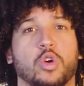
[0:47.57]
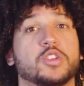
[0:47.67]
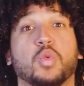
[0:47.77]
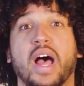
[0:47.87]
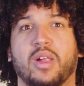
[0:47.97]
or
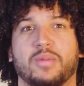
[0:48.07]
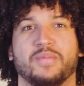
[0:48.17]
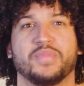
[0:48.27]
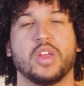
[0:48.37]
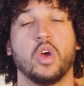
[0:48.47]
Dwell.
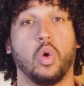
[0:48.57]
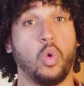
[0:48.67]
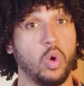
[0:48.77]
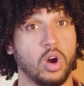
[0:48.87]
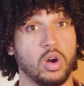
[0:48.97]

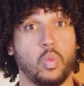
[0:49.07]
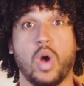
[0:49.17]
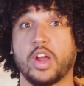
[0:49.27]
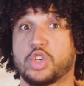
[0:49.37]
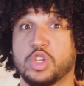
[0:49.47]
Or
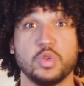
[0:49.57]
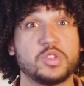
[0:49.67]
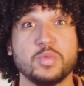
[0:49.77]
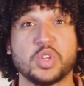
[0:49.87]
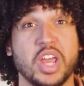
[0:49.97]
watch
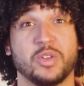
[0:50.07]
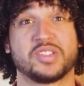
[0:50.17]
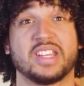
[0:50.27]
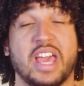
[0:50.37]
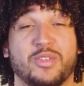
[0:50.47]
YouTube
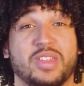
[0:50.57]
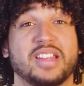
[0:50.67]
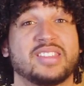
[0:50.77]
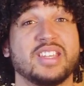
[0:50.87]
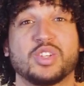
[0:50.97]
channels together
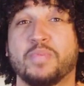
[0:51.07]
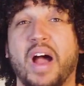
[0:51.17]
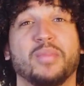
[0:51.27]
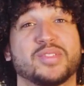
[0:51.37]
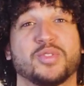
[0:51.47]
that teach
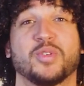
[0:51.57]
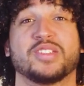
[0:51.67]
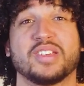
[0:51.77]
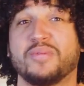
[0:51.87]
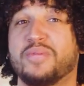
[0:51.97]
Bible
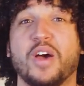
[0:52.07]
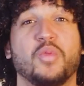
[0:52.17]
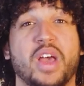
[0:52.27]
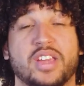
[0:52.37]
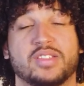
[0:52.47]
stories in fun
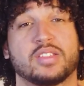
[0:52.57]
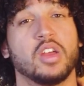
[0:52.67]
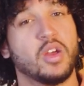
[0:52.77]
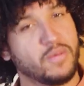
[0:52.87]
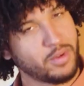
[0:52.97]
ways
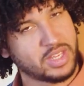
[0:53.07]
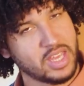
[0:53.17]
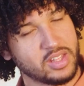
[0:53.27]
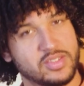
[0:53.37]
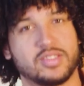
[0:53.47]
for
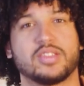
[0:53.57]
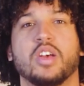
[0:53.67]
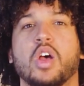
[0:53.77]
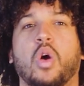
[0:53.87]
kids,